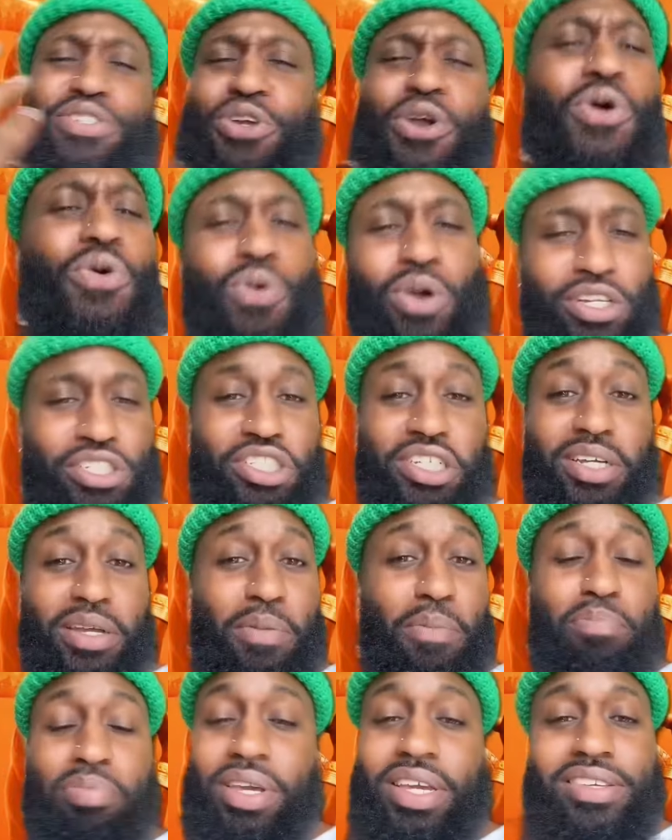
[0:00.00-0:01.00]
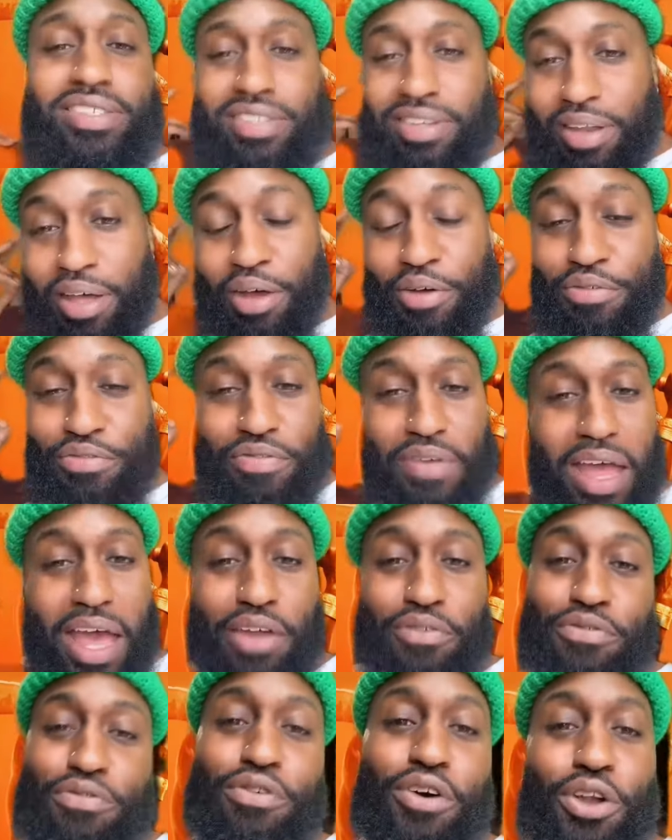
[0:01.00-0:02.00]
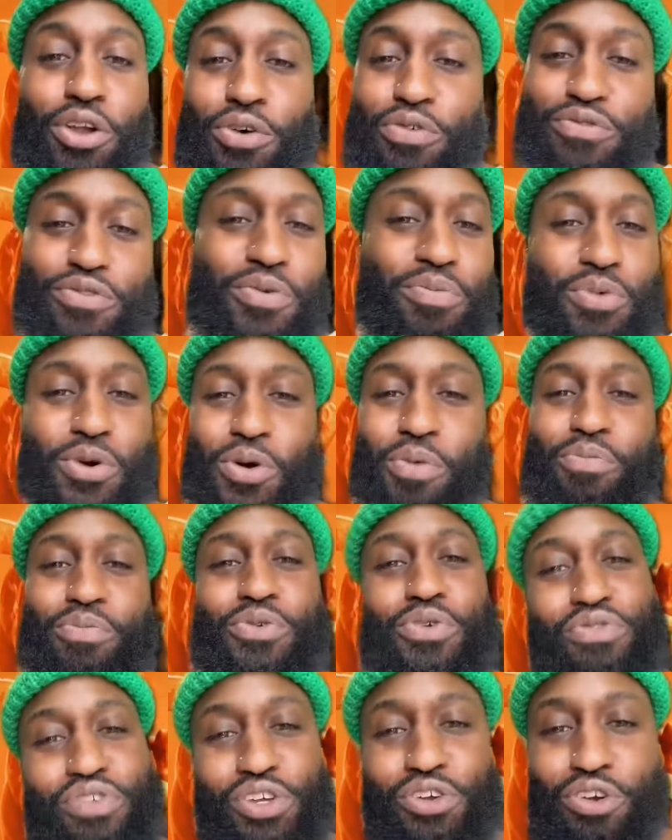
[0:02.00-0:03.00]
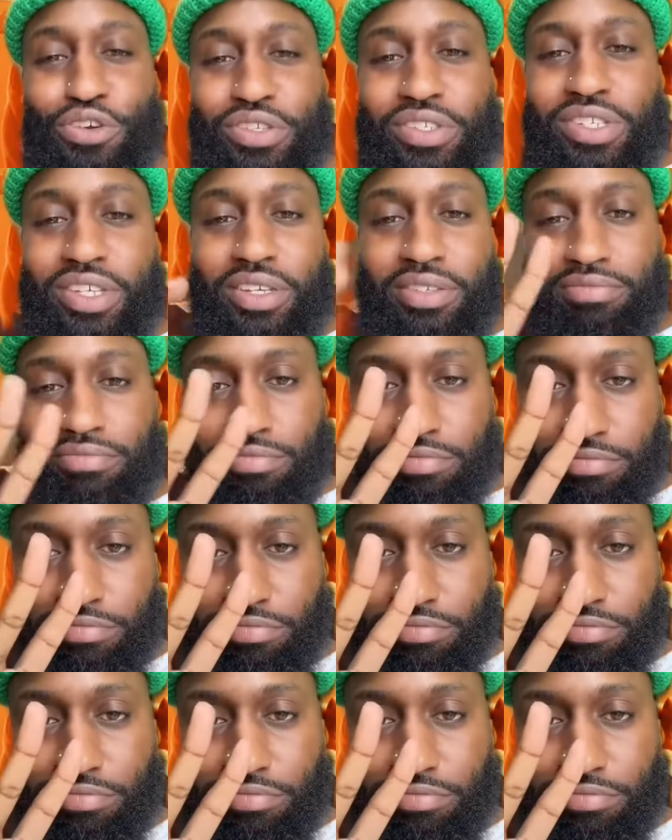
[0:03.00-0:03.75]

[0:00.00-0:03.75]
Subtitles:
Go watch it. Peace, love, and follow for more movie content.